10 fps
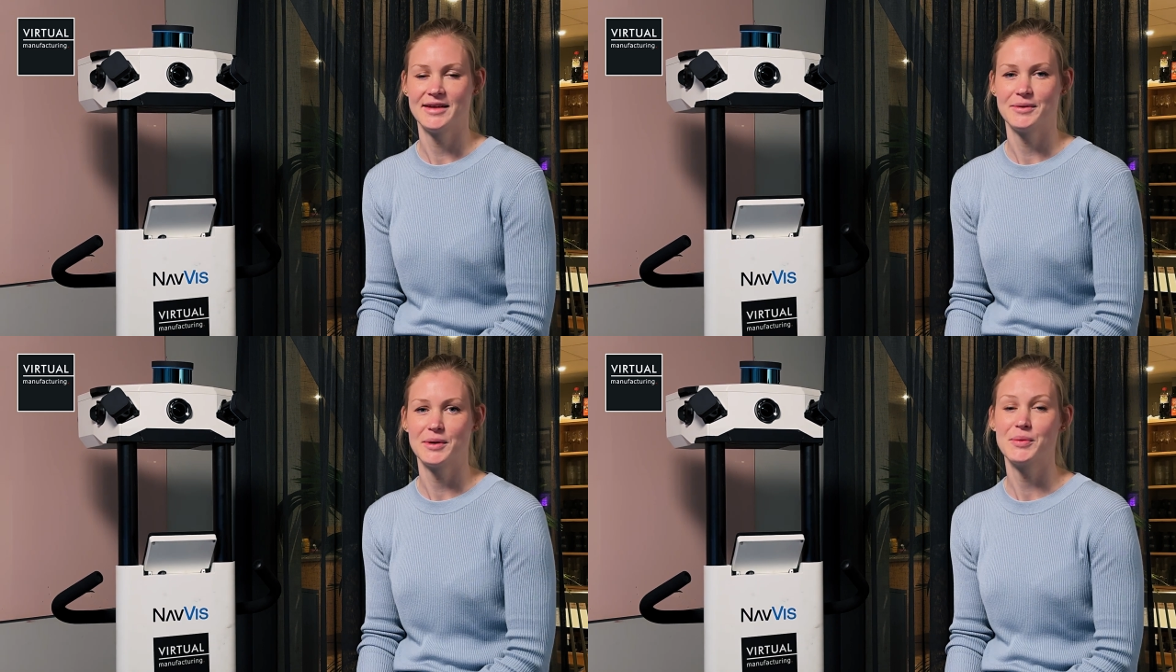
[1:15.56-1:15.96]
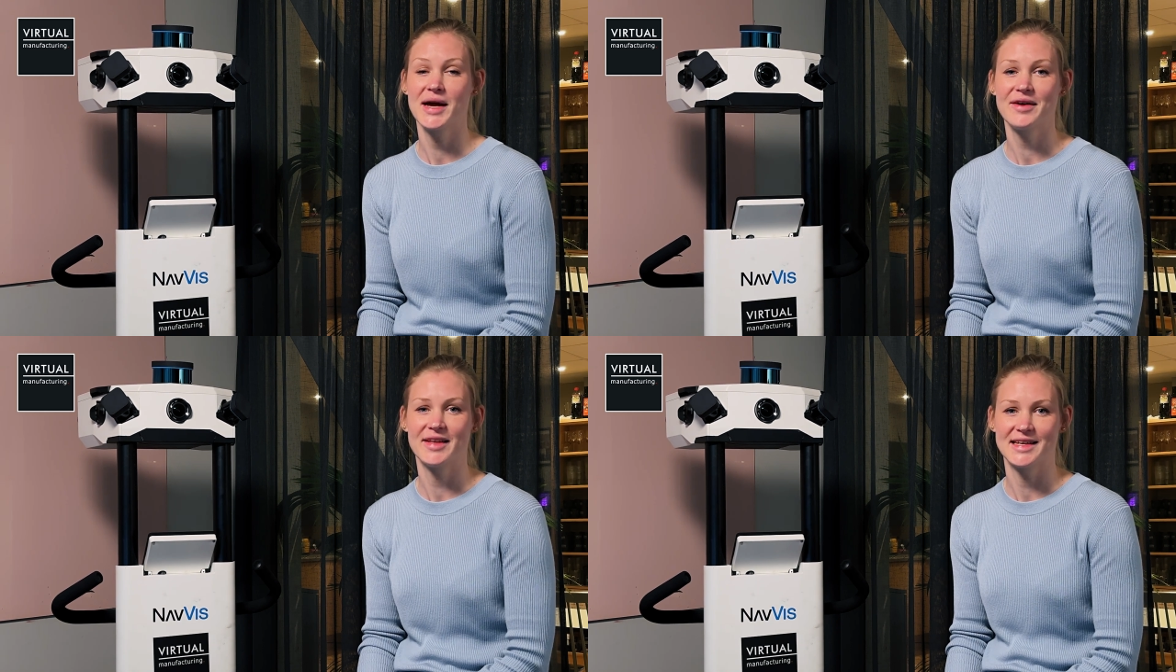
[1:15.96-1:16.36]
When
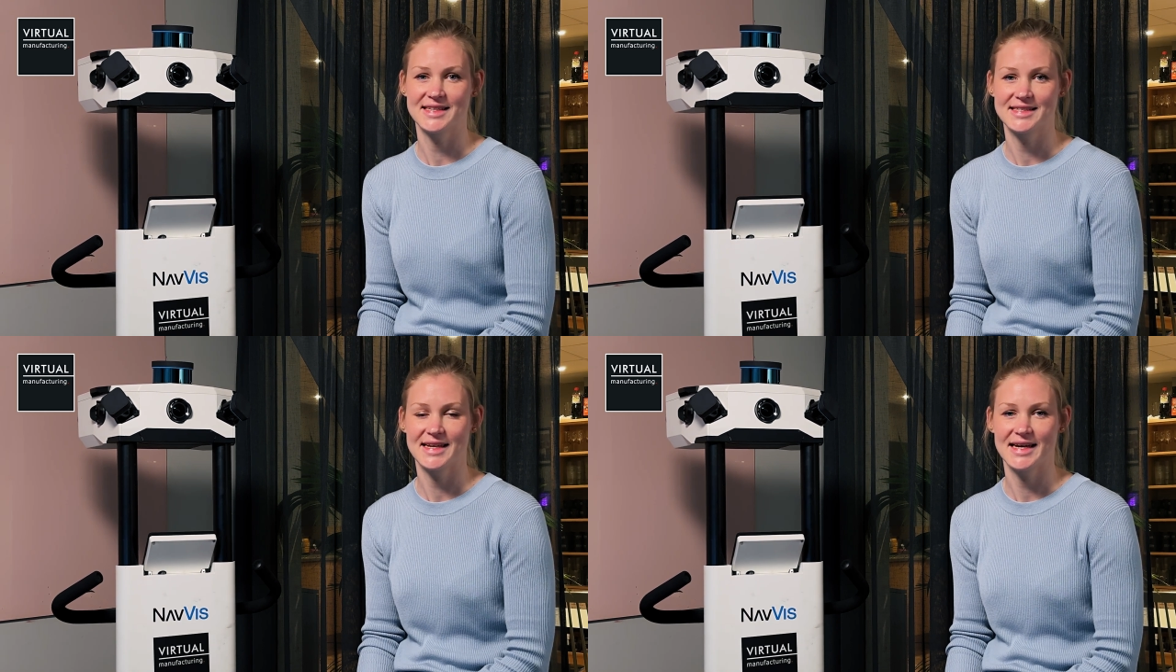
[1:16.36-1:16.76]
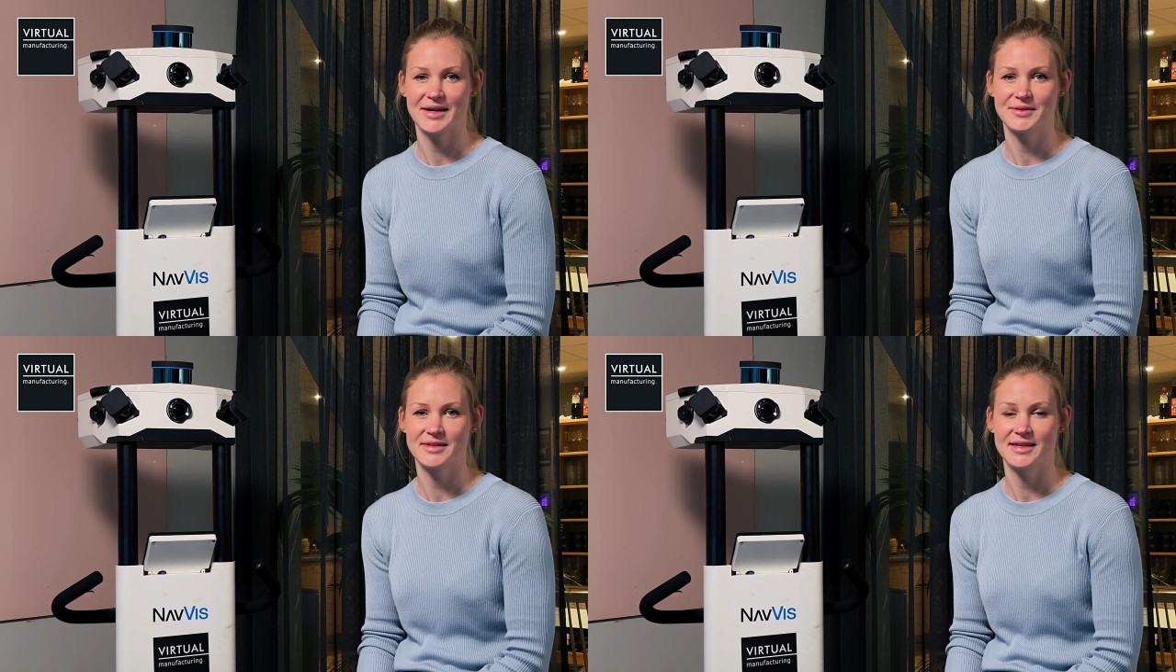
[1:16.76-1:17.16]
we have the as-is
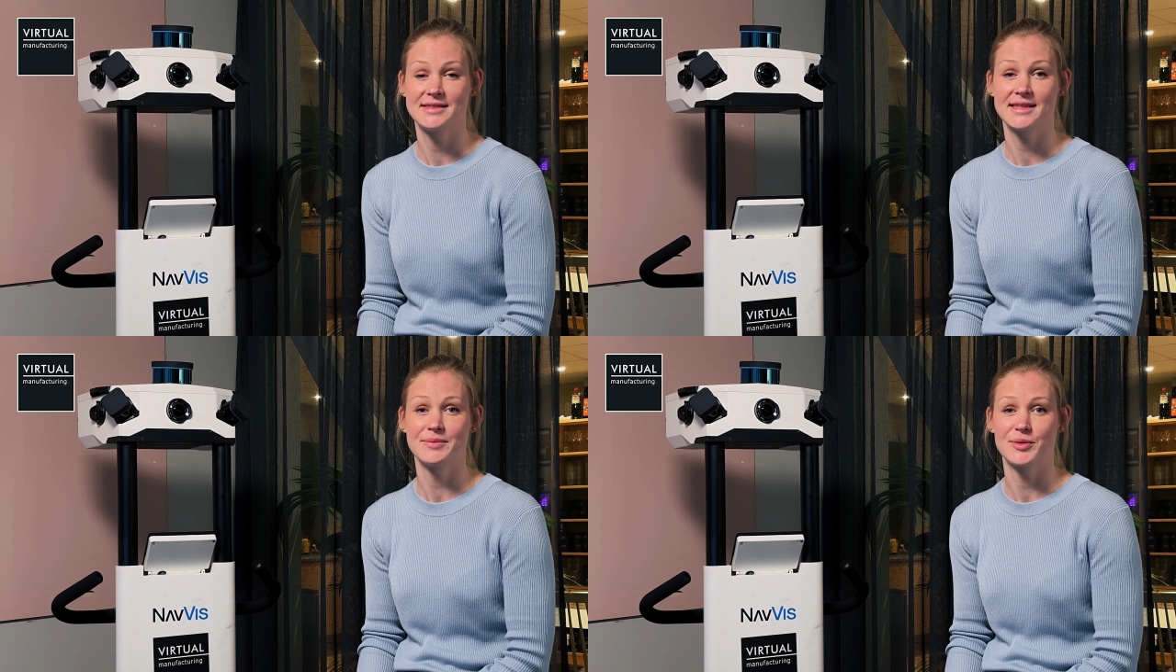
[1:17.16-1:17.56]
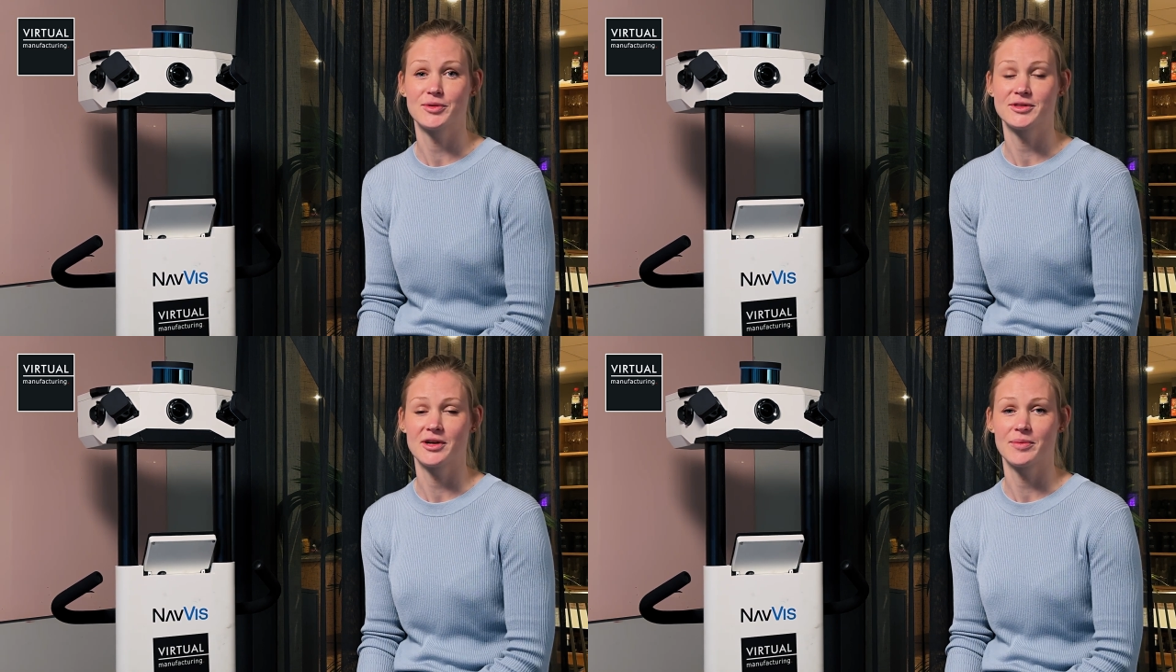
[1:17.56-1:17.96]
layout, it's time
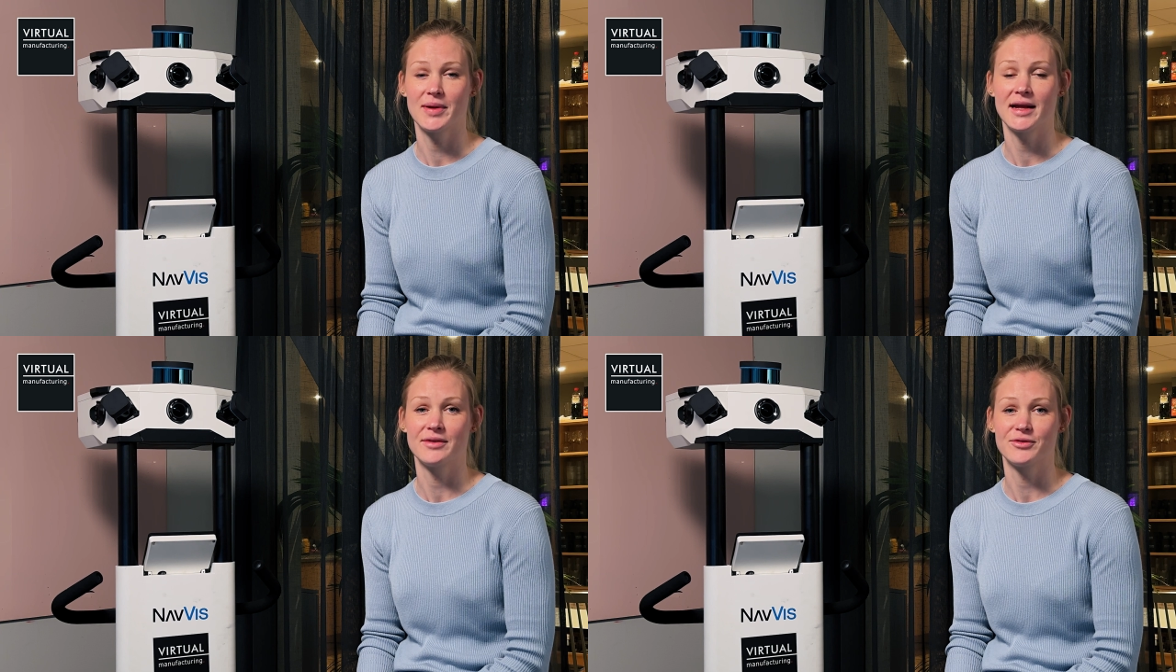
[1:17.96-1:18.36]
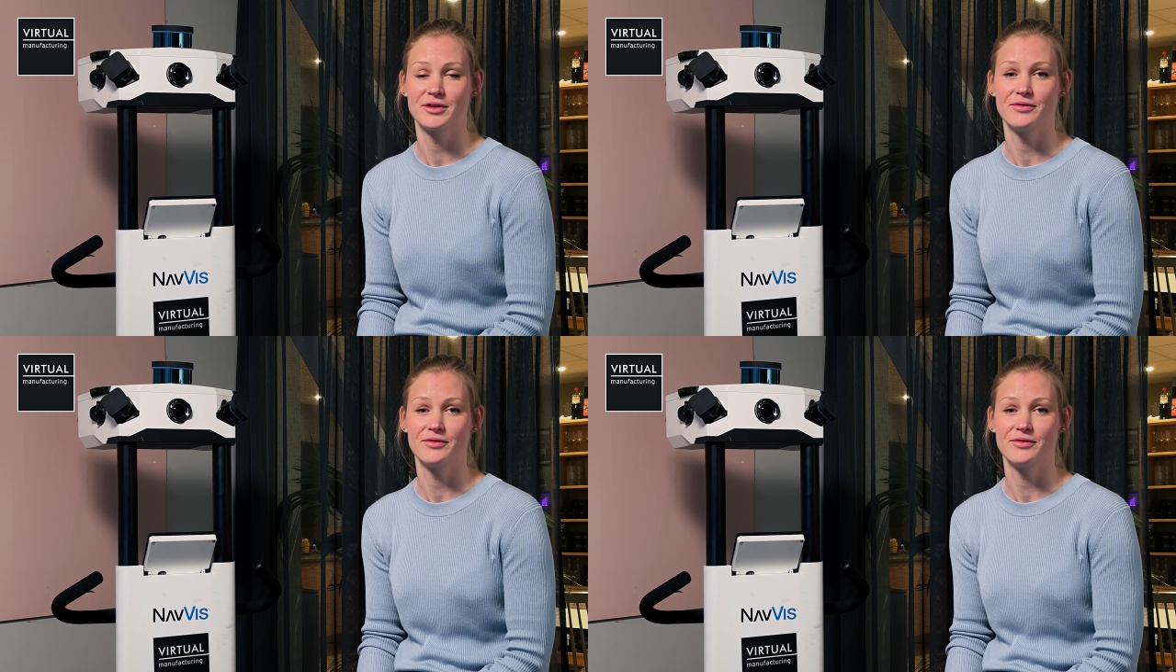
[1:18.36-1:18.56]
to start planning for